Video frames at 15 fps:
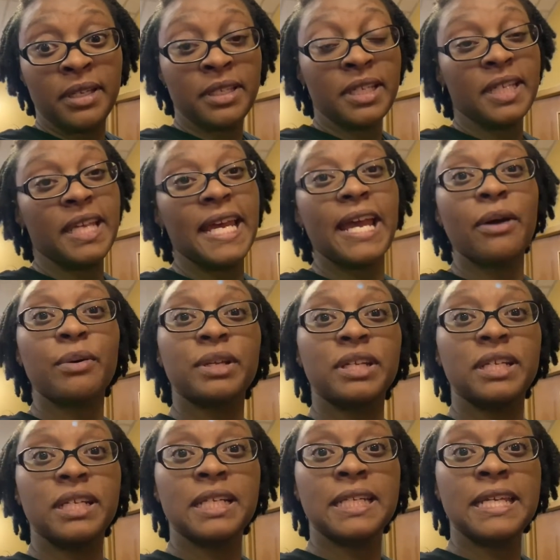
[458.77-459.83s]
Today I
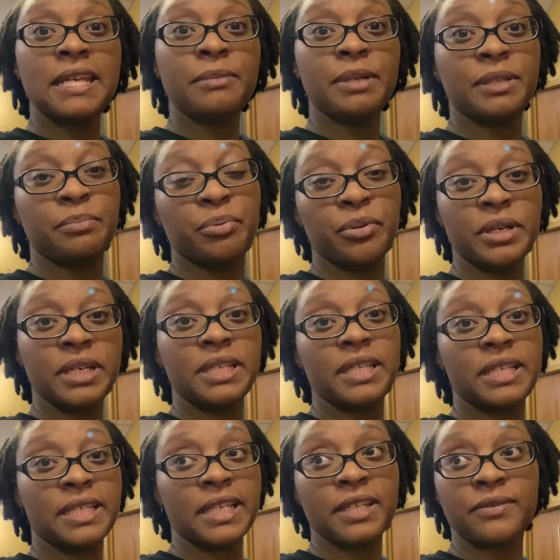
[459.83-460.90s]
would deem as pretty
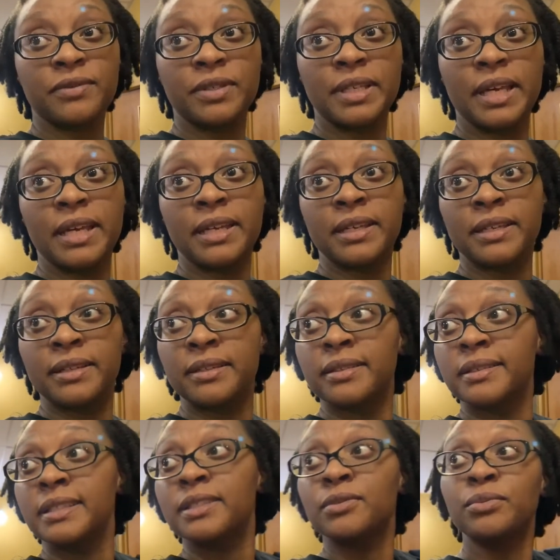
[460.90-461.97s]
successful day
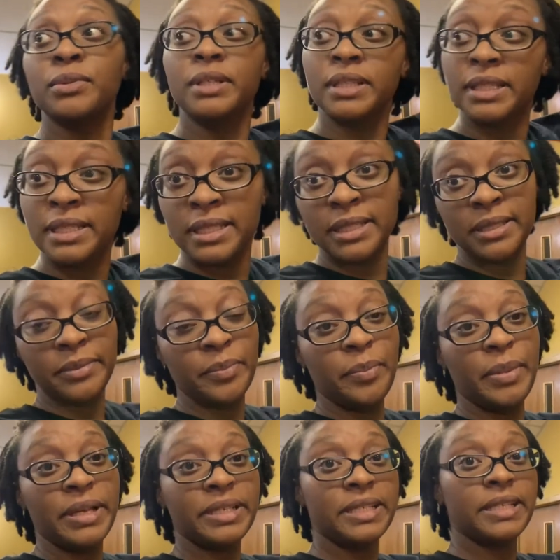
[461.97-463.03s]
it's really
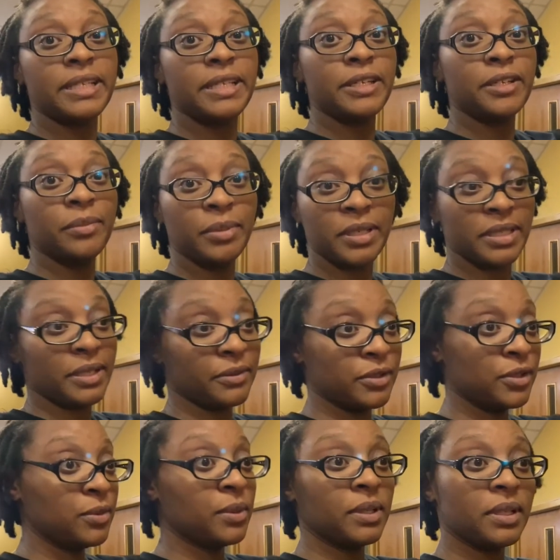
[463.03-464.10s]
messy in here because I was
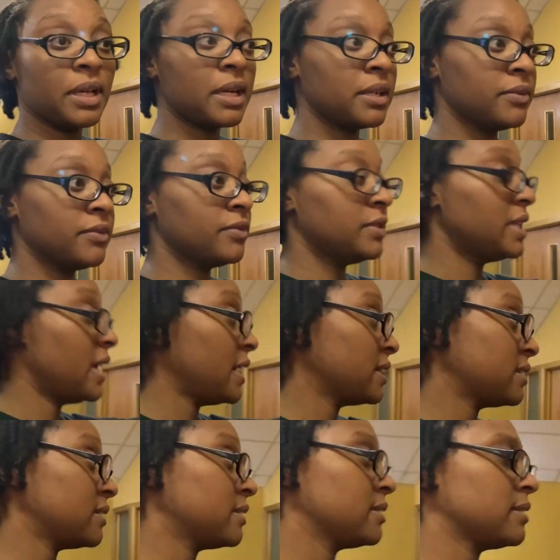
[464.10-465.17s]
doing a lot of
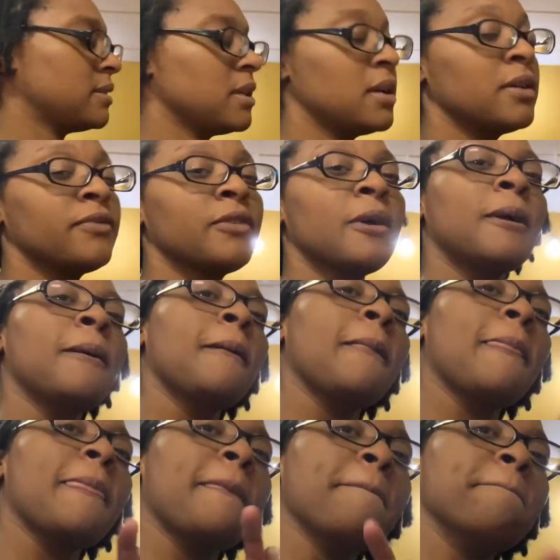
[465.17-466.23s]
tests and stuff.
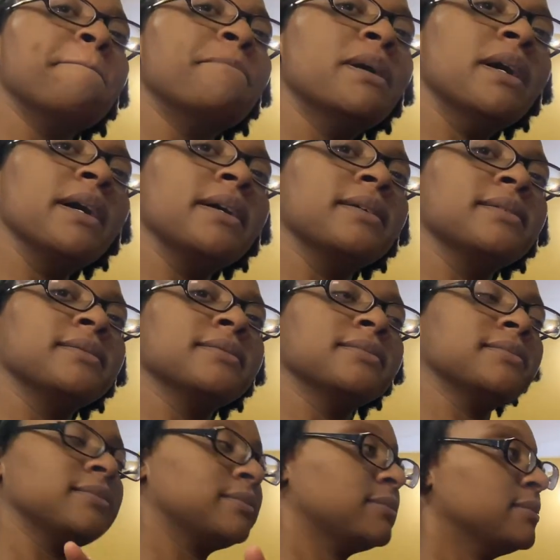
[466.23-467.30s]
But
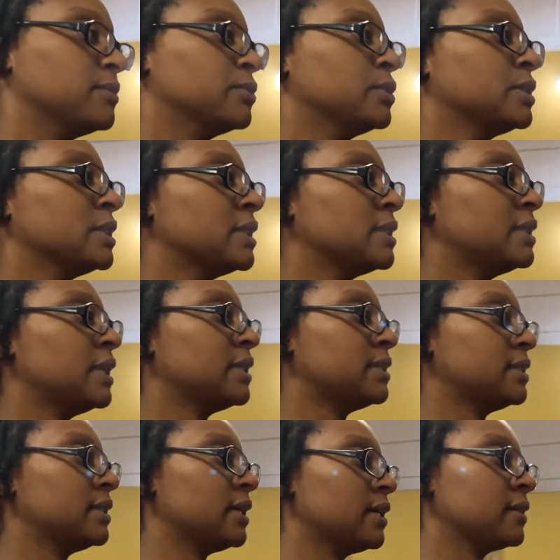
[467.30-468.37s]
it was a good day
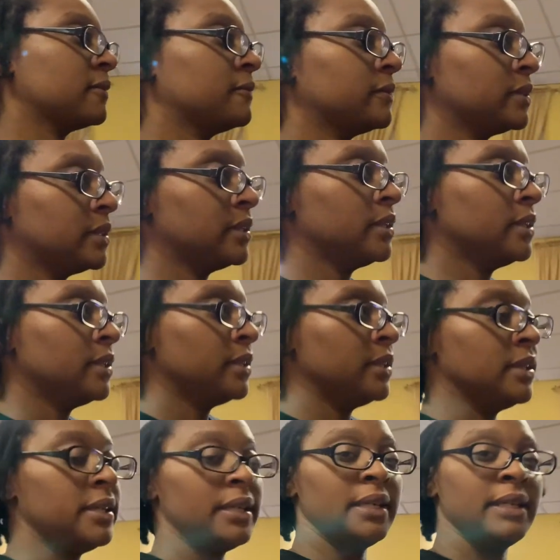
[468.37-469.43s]
today.
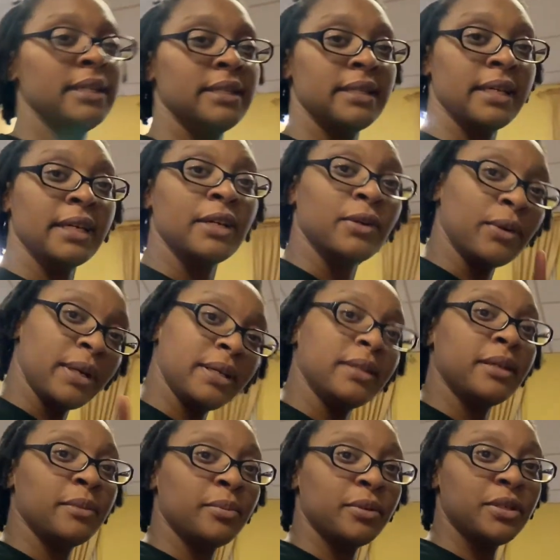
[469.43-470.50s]
And I
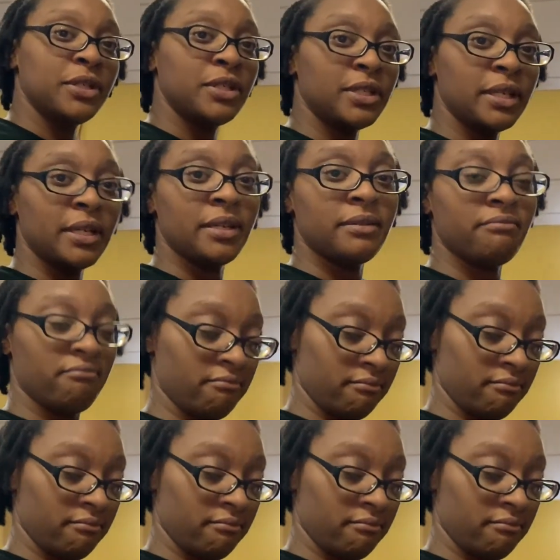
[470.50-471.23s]
greatly appreciate